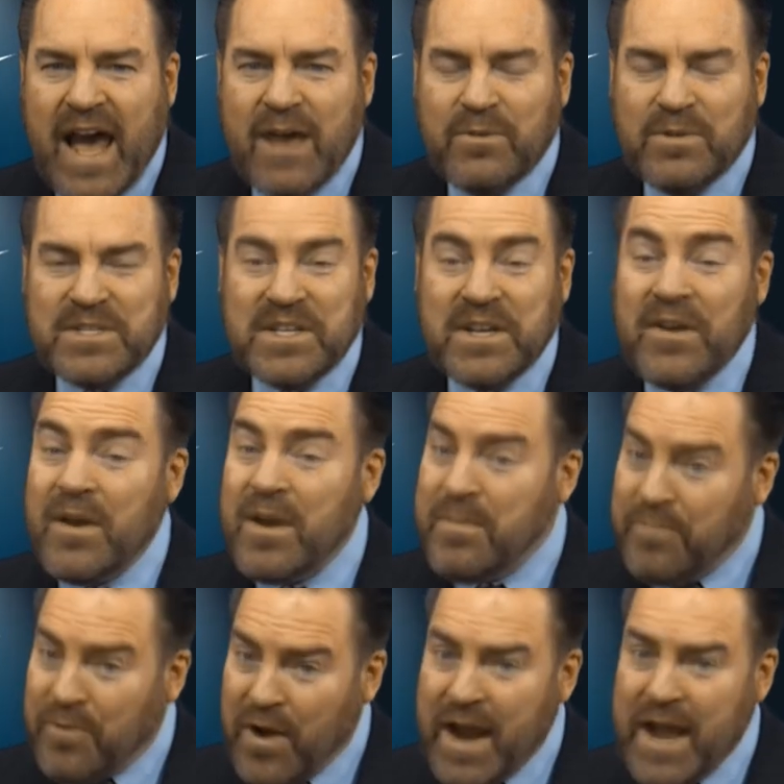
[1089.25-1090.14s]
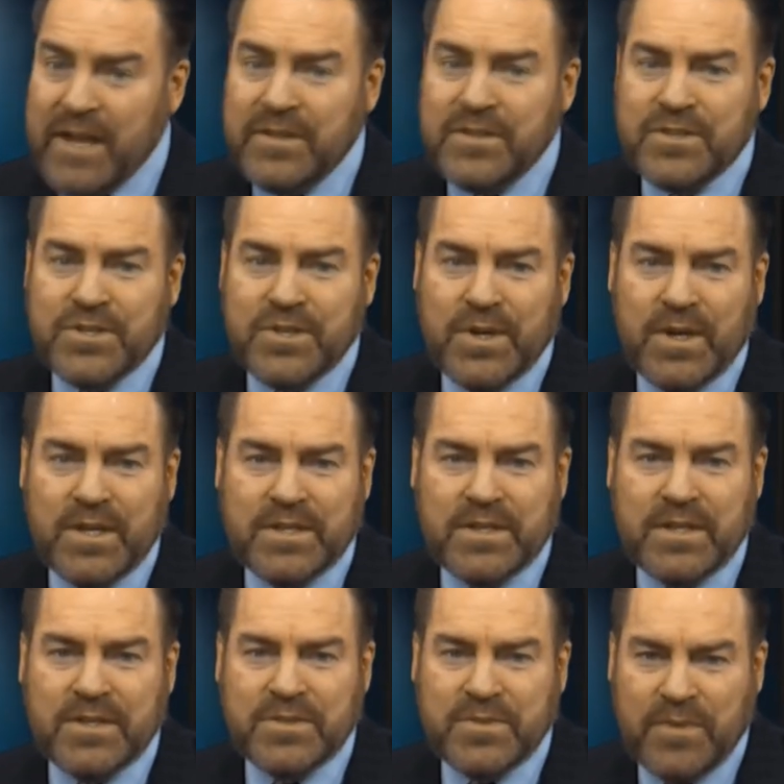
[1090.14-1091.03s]
of Iowa, Terry Brands
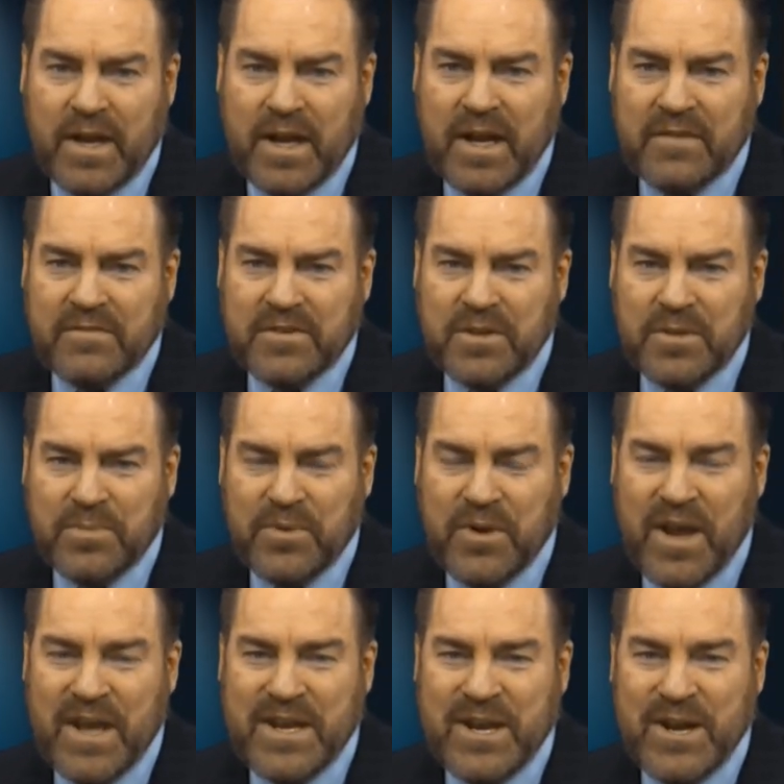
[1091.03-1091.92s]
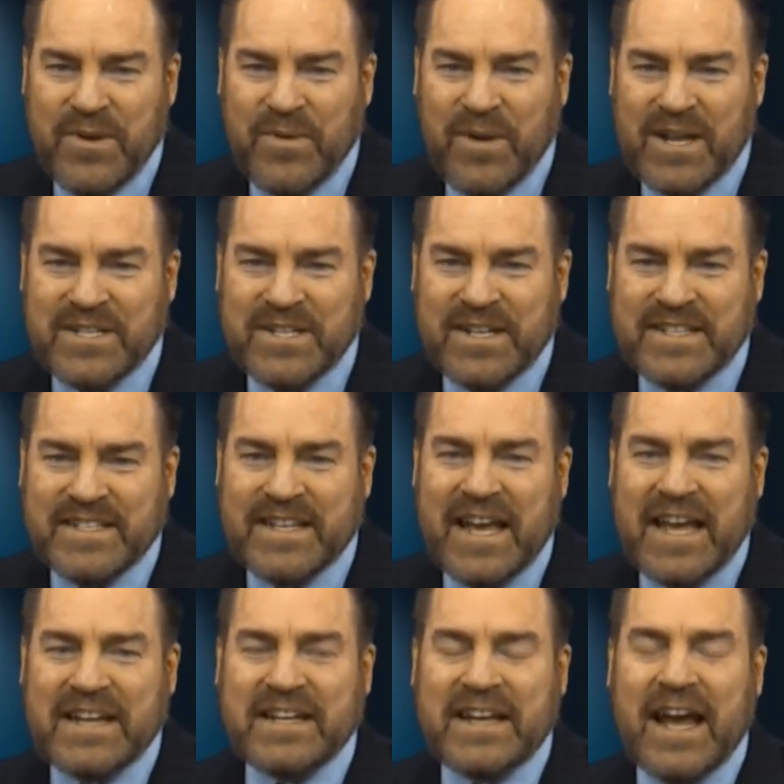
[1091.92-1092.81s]
joins us right after the break. You're watching
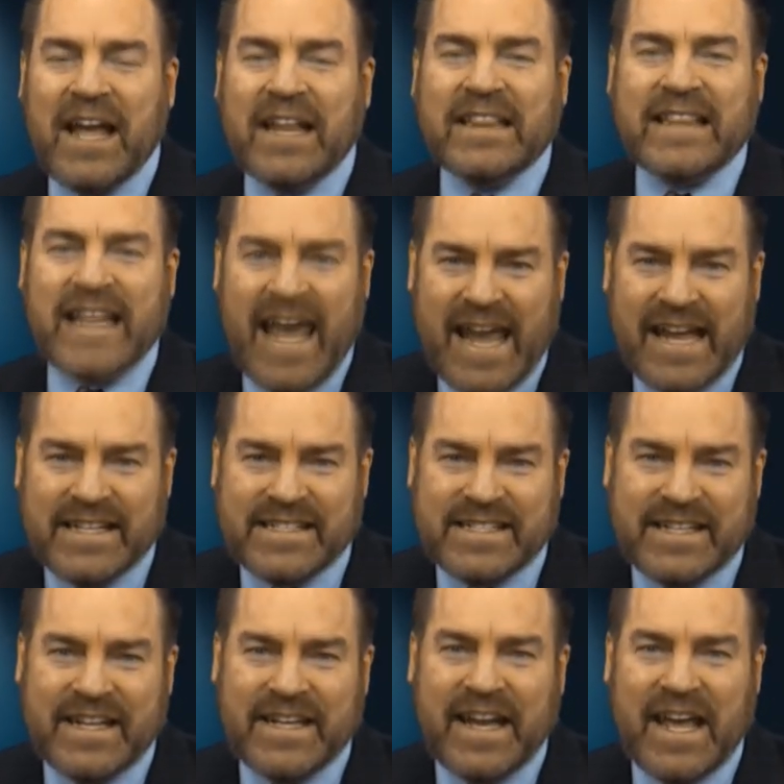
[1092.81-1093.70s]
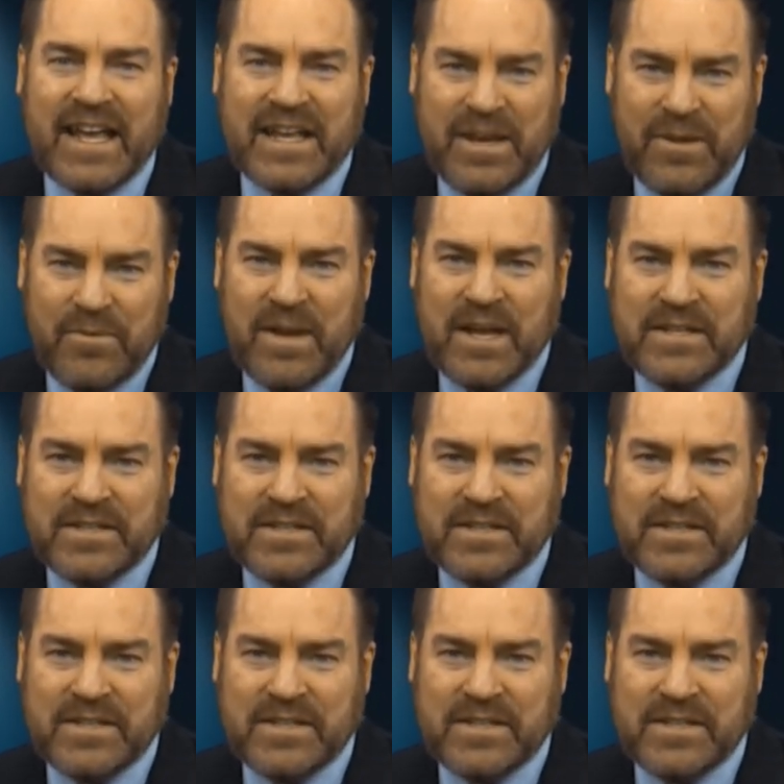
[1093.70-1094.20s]
Takedown, thanks to Nike